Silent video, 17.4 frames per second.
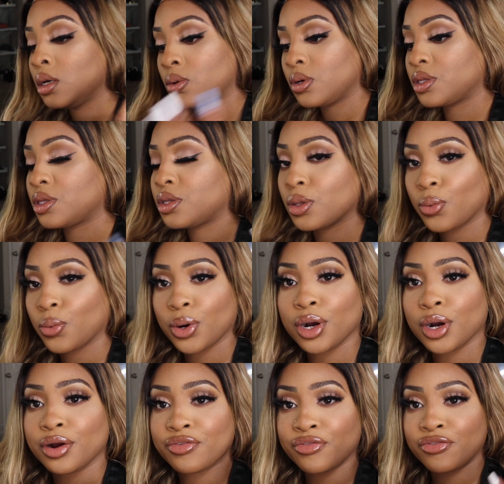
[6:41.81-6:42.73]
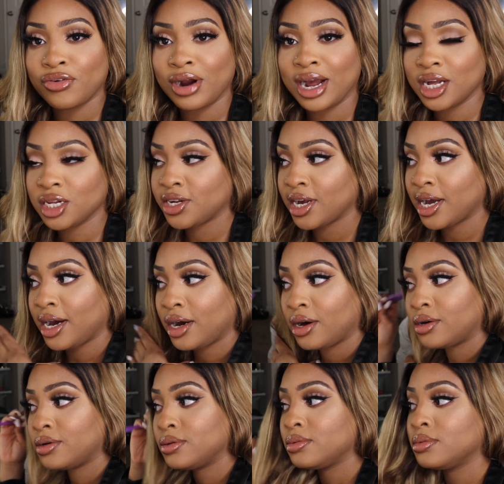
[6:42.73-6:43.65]
what's the word,
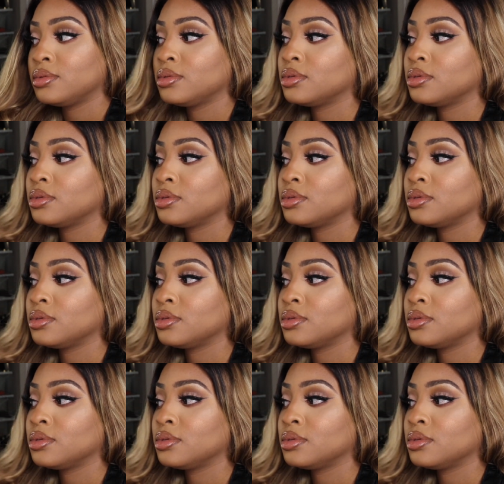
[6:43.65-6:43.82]
fragile.